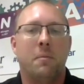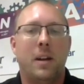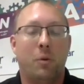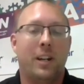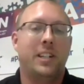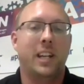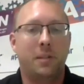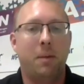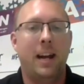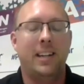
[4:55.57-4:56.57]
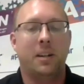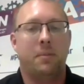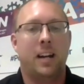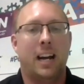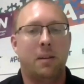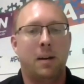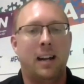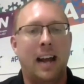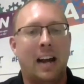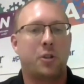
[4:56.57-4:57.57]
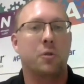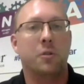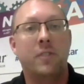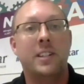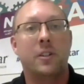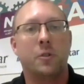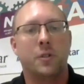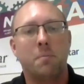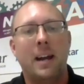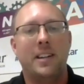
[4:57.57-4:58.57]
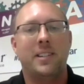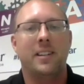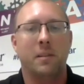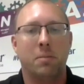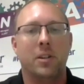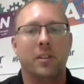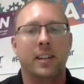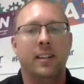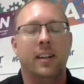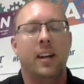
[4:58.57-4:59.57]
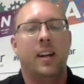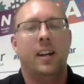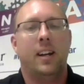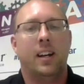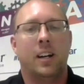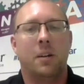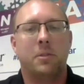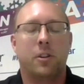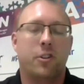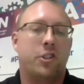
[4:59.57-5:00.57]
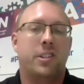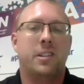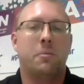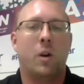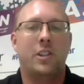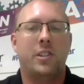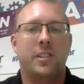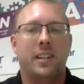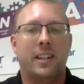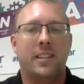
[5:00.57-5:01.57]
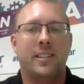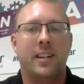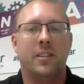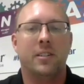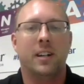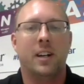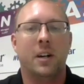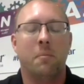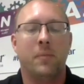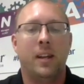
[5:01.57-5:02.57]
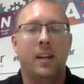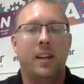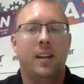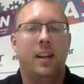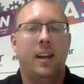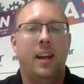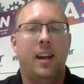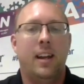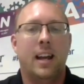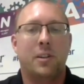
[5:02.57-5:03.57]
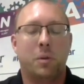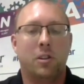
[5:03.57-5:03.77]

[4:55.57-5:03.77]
And when I say space, I'm talking about actual physical space in the building. So those are just some questions to consider as we